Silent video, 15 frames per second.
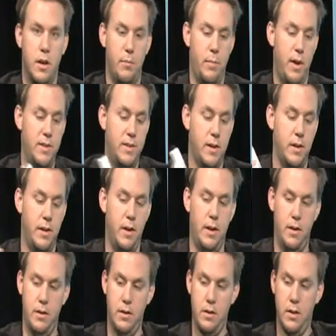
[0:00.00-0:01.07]
And
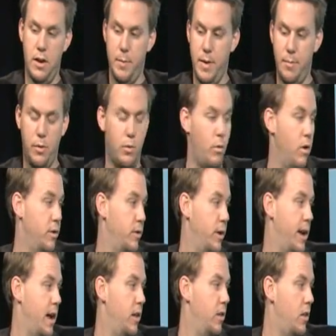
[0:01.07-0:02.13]
basically, a lot of people are
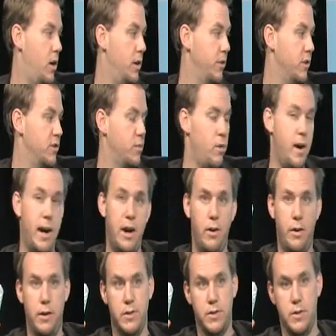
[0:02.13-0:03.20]
wondering how long this
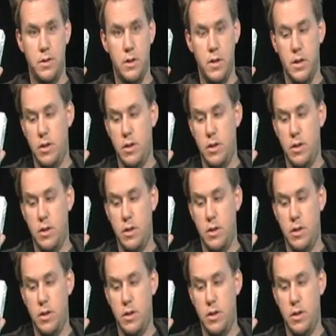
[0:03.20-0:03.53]
wire is.